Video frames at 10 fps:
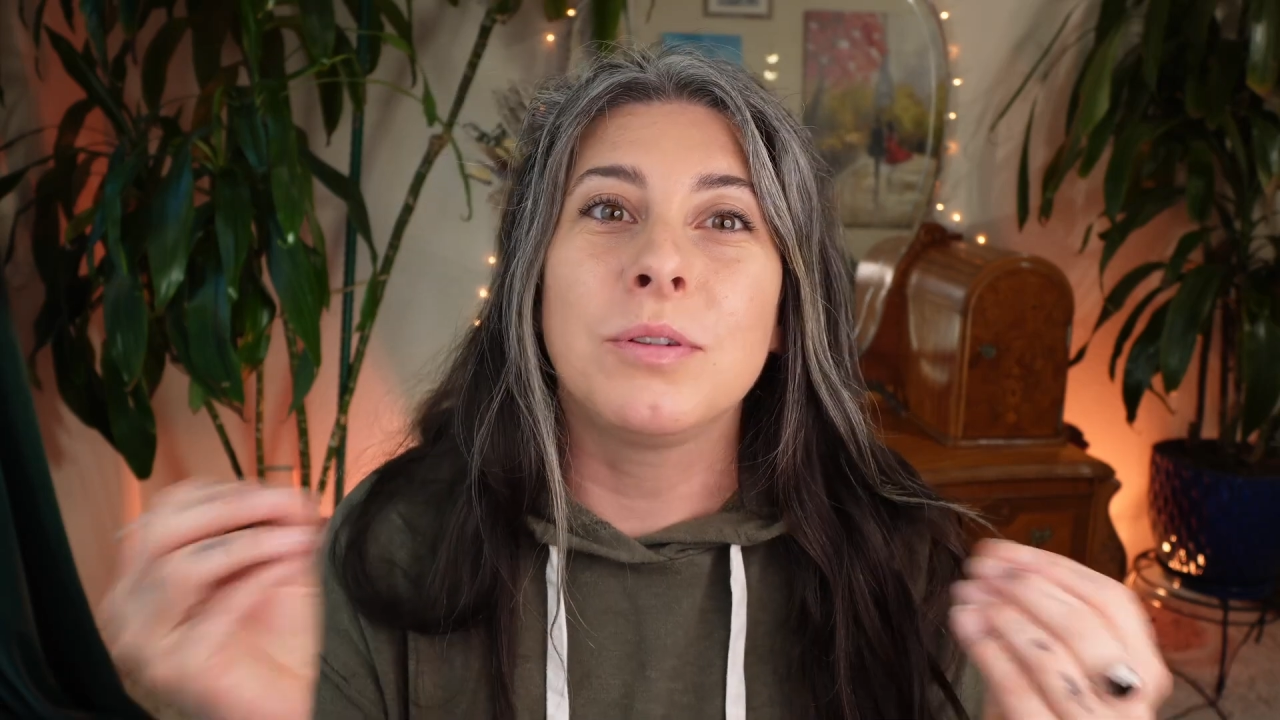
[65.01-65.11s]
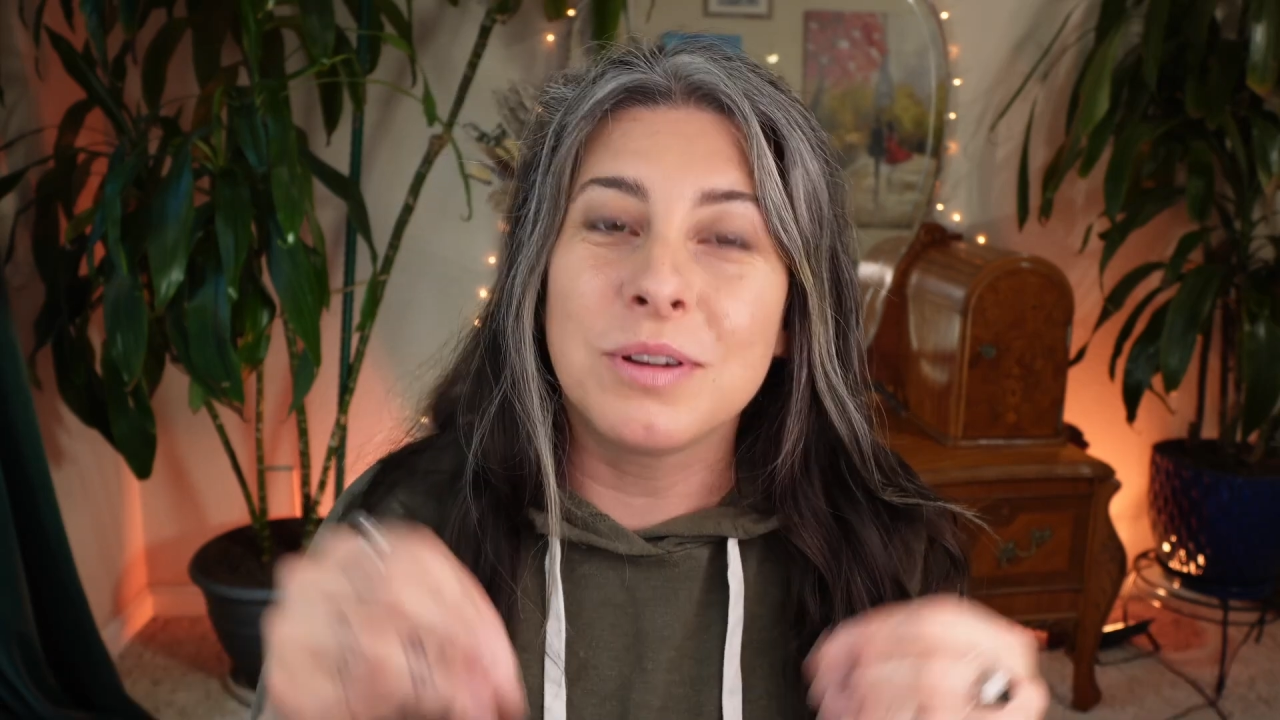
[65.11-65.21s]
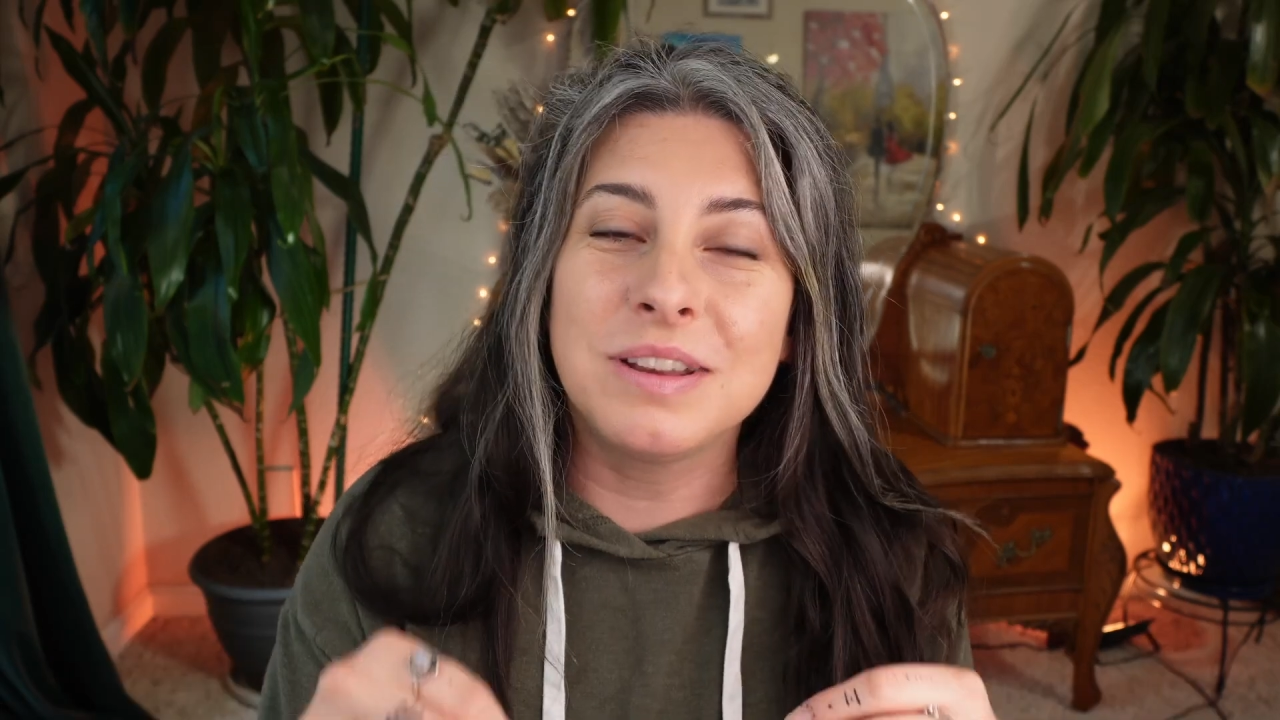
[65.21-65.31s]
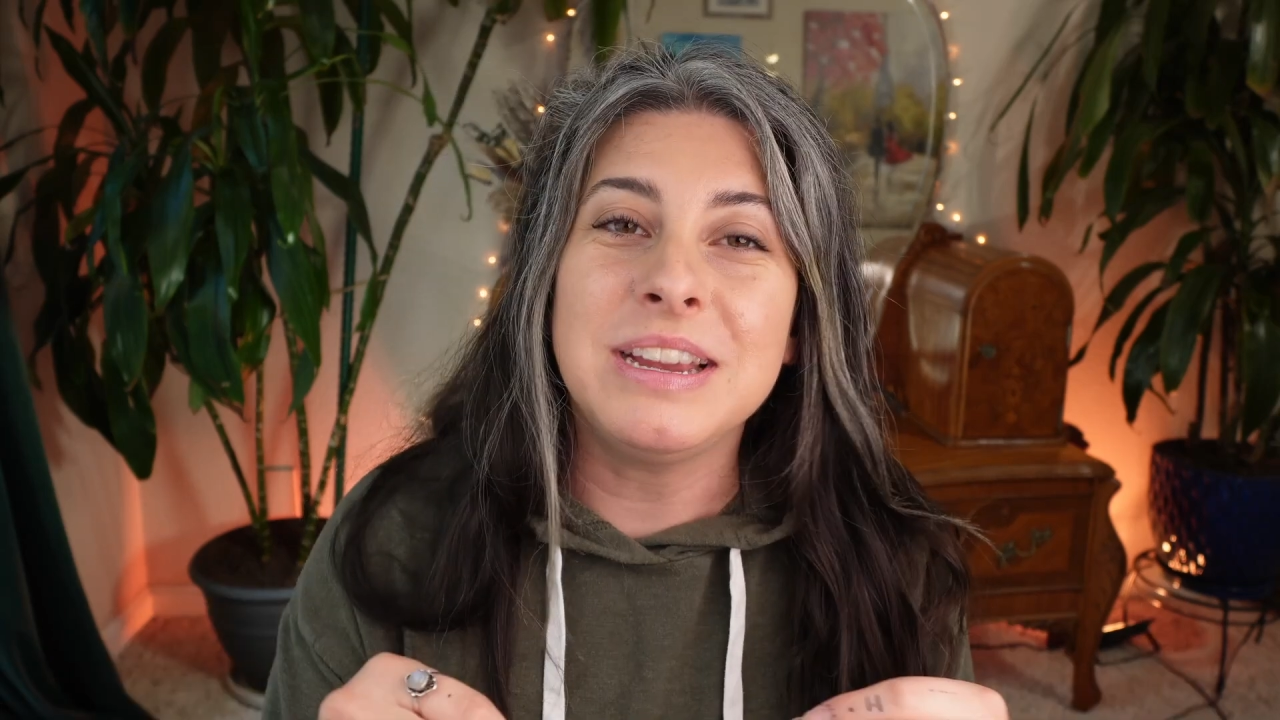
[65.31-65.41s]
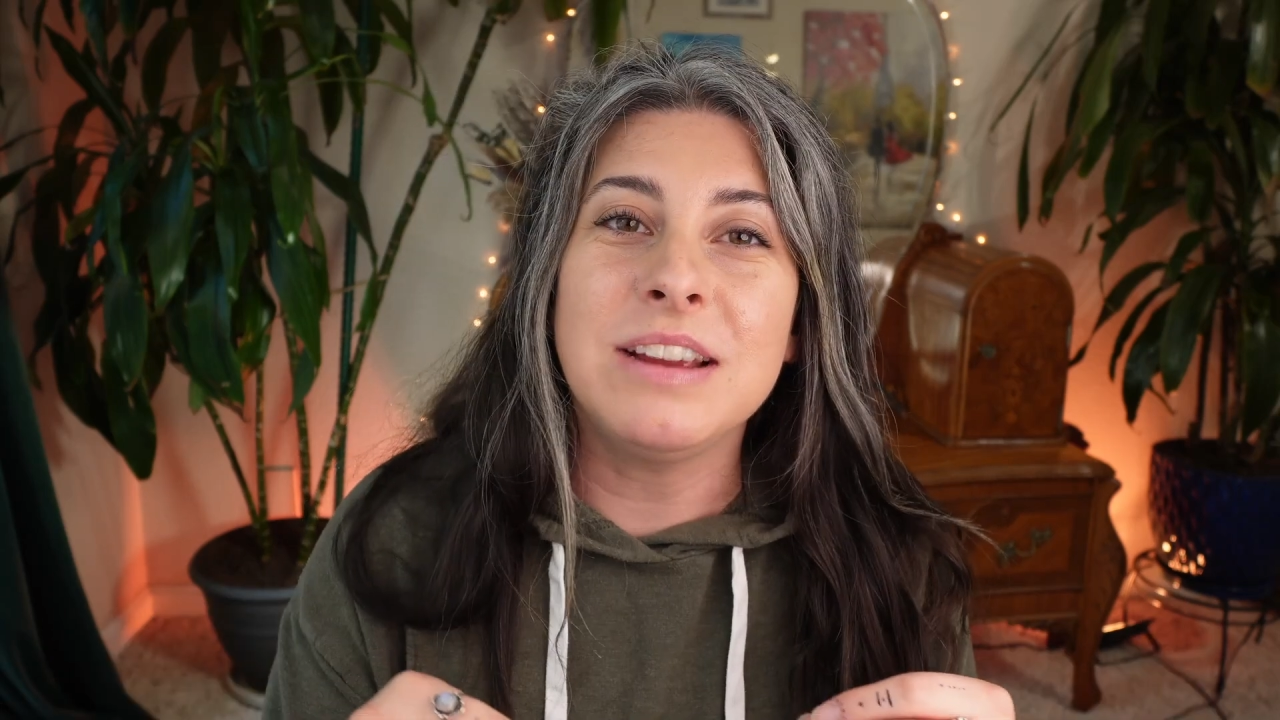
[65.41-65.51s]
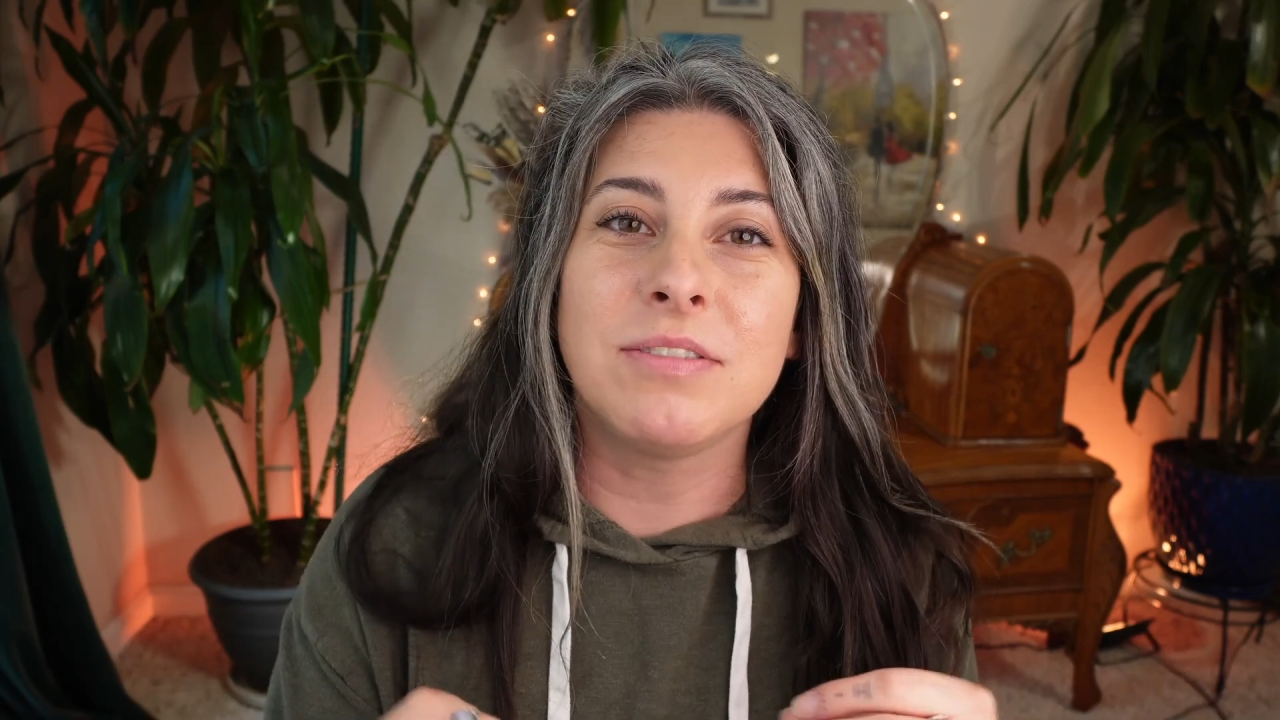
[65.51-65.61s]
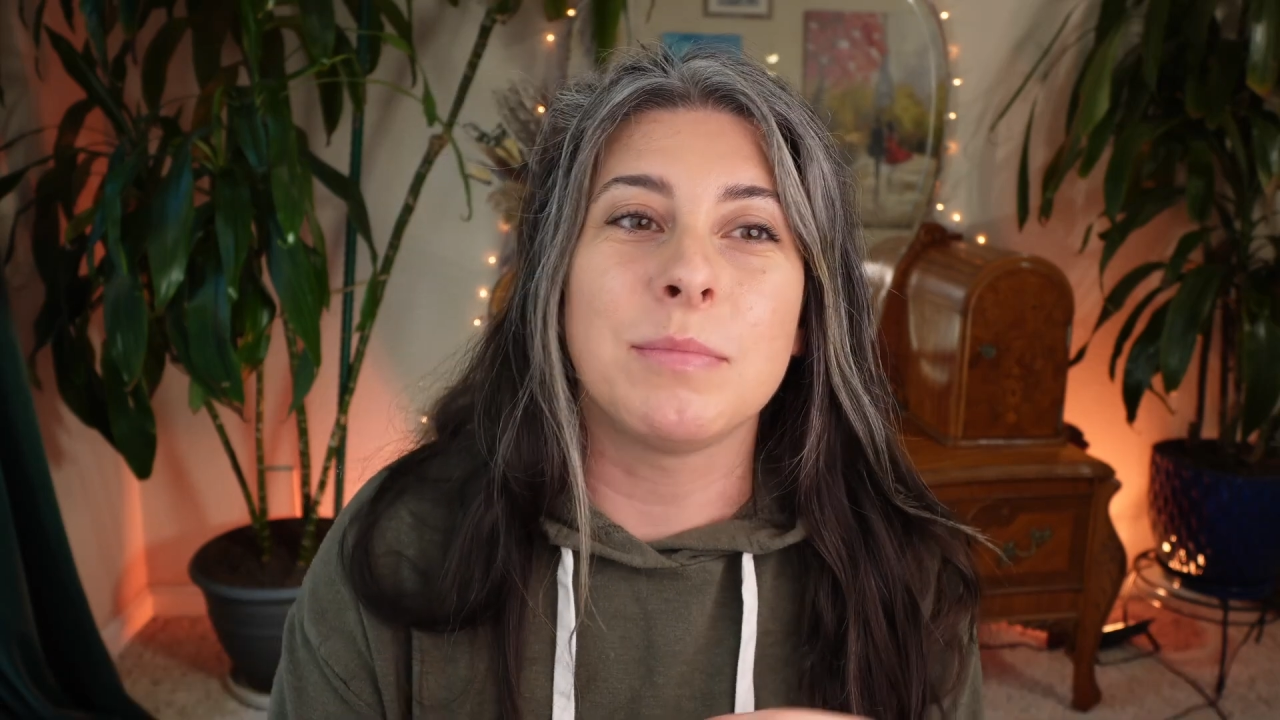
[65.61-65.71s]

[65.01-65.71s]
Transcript: critique